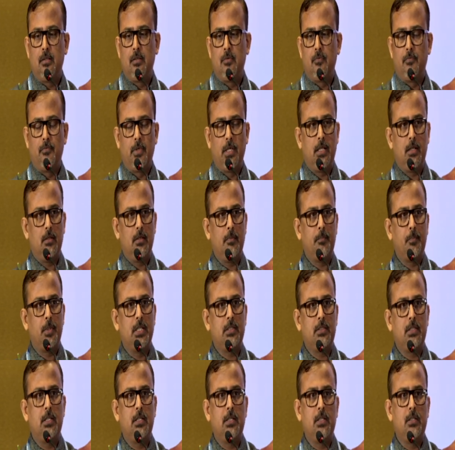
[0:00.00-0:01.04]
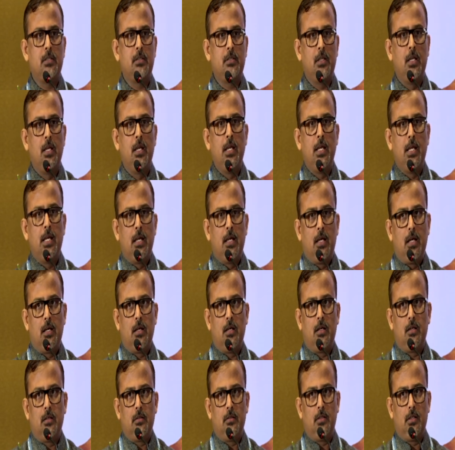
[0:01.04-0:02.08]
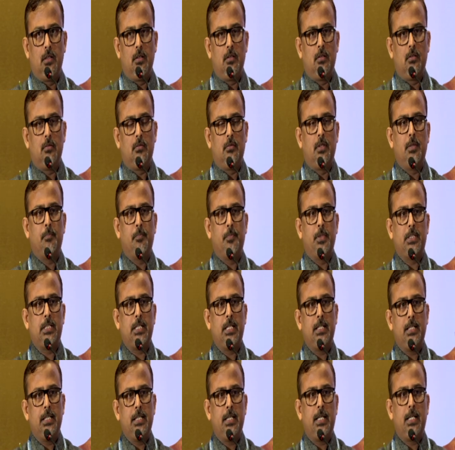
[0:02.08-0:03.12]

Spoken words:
where the patient is repeatedly